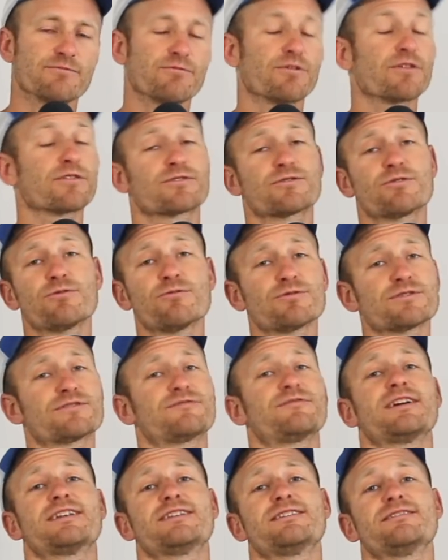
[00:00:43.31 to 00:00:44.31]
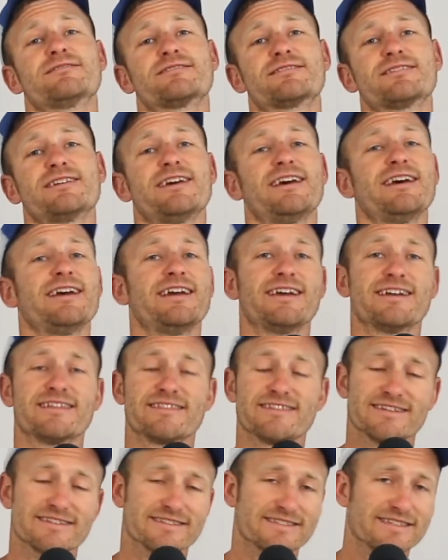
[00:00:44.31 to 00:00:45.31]
one of the coolest venues in
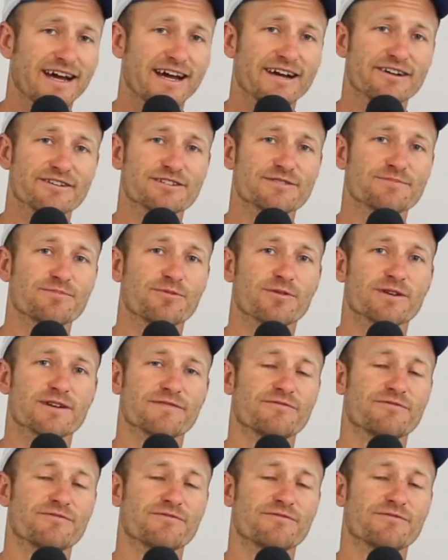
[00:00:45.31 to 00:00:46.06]
the entire sport.